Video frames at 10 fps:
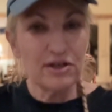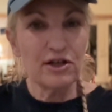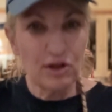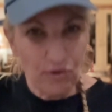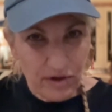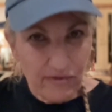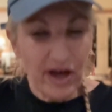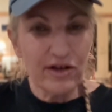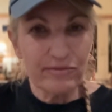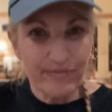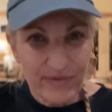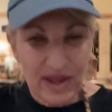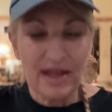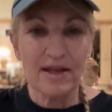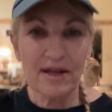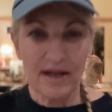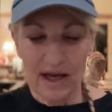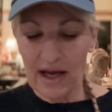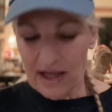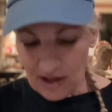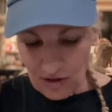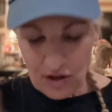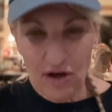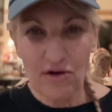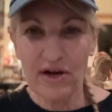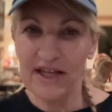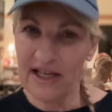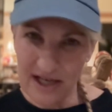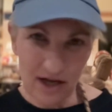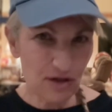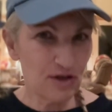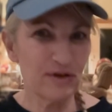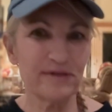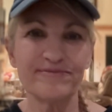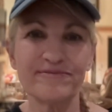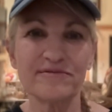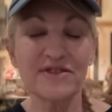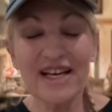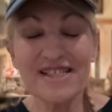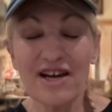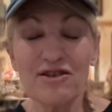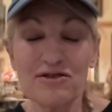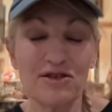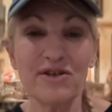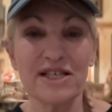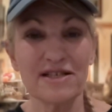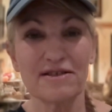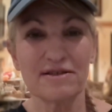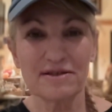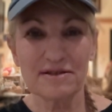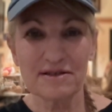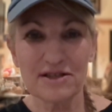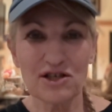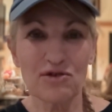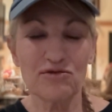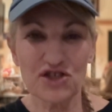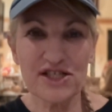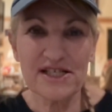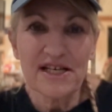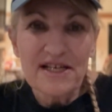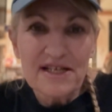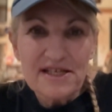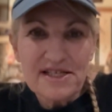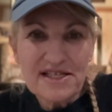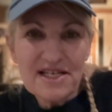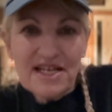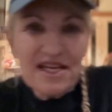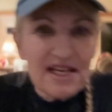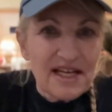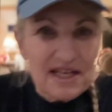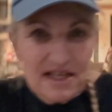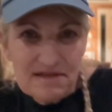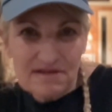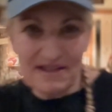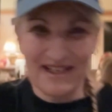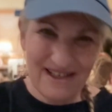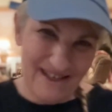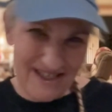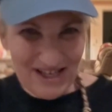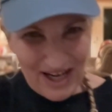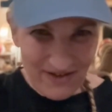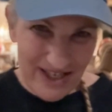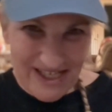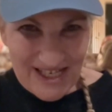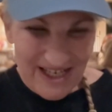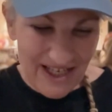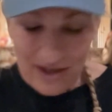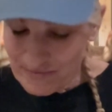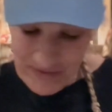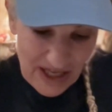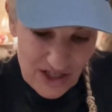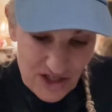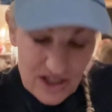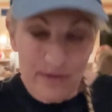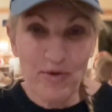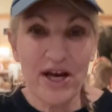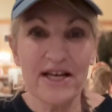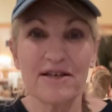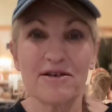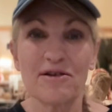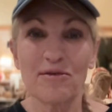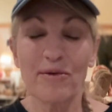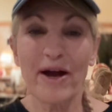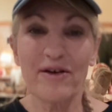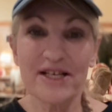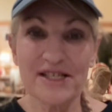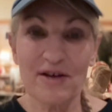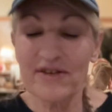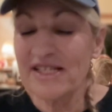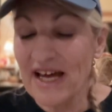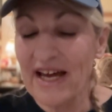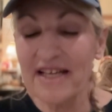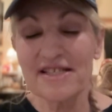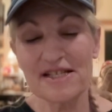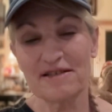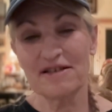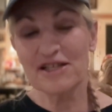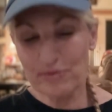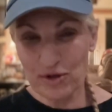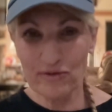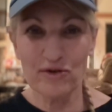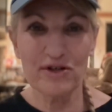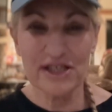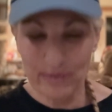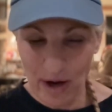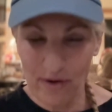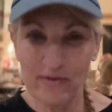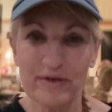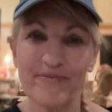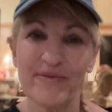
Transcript: and there you go. And that's how you do it. That's how you do it. So just sneak it in. It's not even a sneak in. It's just the brain rewiring itself. It's science. It's beautiful. It's powerful.